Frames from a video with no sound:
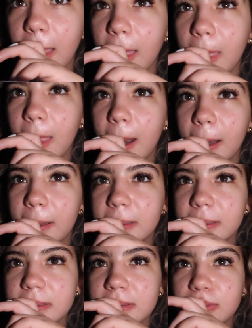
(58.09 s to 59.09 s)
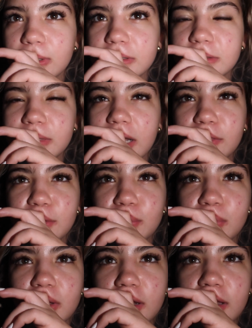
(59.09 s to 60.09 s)
And then I just went to the
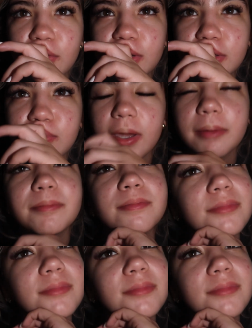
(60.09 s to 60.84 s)
bathroom and I went to bed.